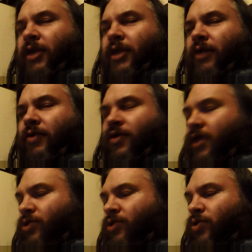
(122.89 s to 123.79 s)

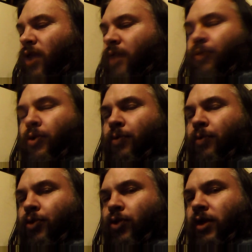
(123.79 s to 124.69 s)
heterosexual, like Pooh and
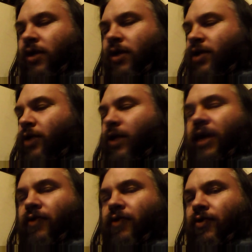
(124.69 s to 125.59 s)
Pookie are generally
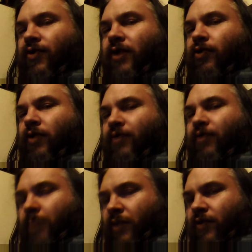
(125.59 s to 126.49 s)
heterosexual, if you
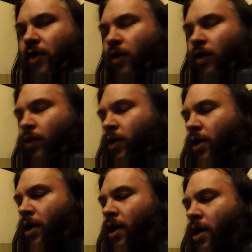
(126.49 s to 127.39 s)
must know.
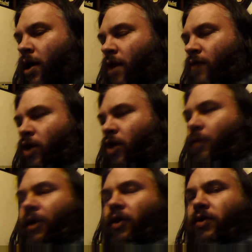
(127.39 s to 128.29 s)
The
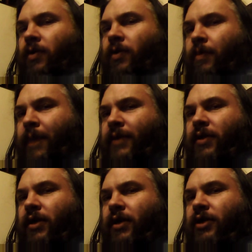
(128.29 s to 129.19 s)
comedy dolls are
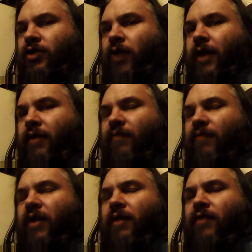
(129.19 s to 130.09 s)
basically straight, and
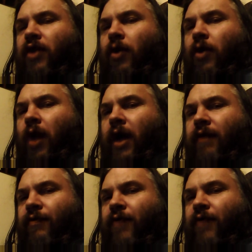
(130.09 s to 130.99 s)
they're, they're Noahide in
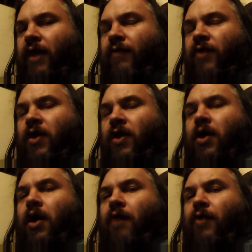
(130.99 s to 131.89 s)
faith,
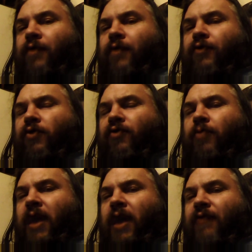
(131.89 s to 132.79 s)
although a few of them
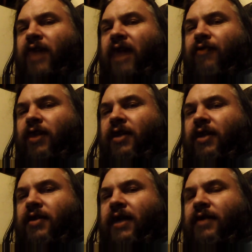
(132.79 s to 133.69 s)
have Catholic
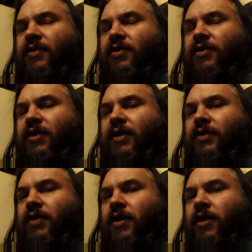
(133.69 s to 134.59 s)

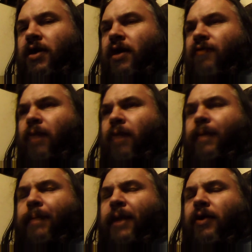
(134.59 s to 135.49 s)
tendencies. There might be a
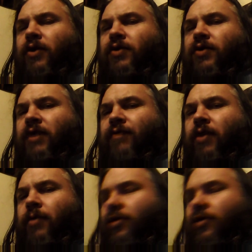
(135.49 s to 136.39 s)
Pentecostal in there,
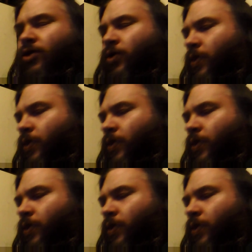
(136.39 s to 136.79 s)
I'm not sure.